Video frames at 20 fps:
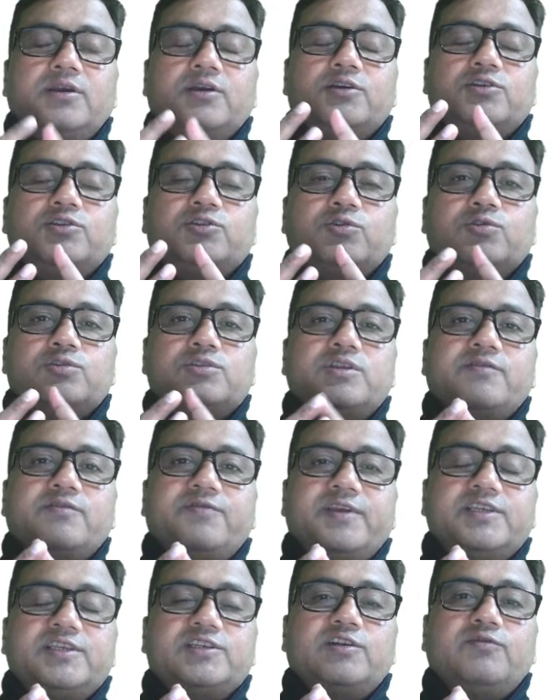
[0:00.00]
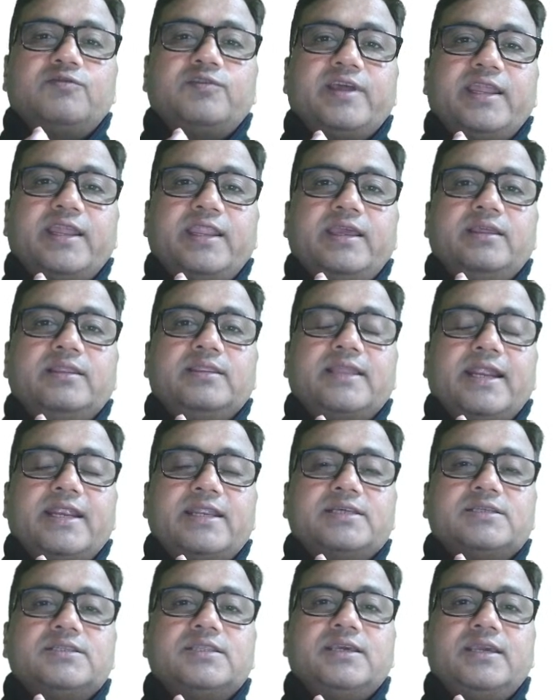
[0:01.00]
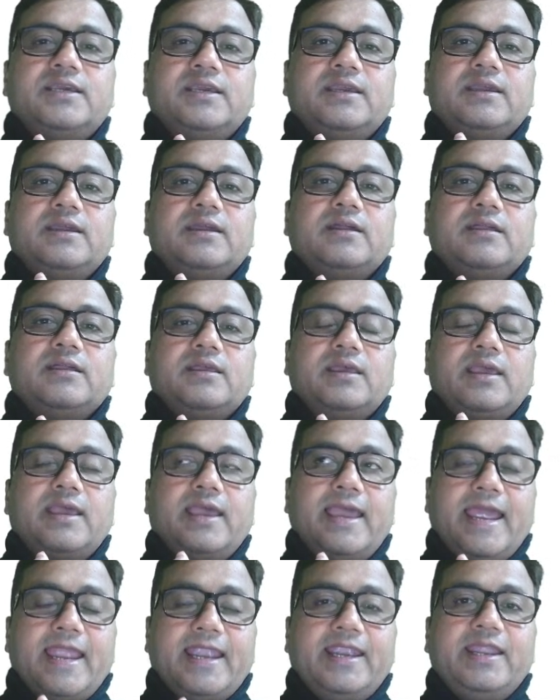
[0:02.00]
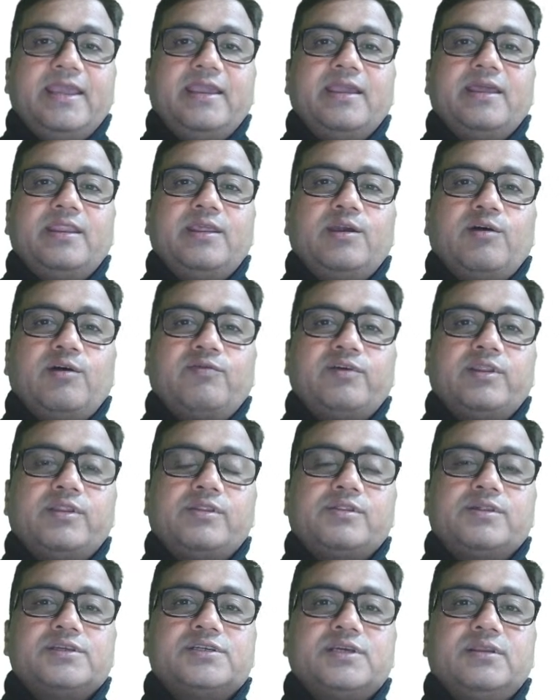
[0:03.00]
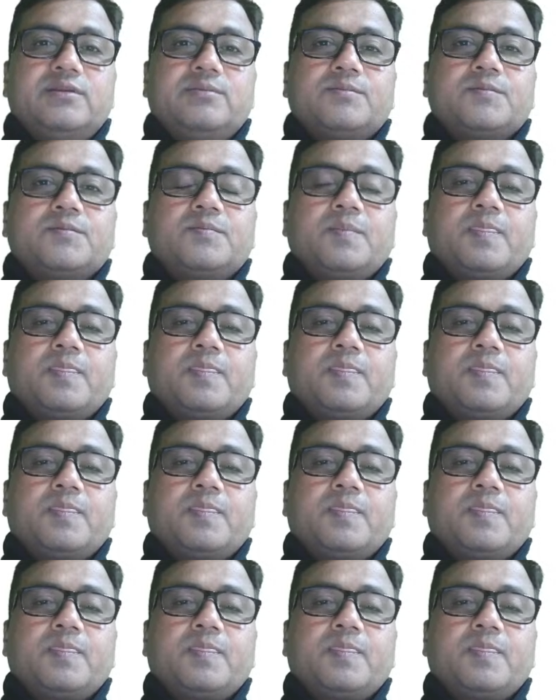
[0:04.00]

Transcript: shows the feature of tailing, that is the ending area of an incision,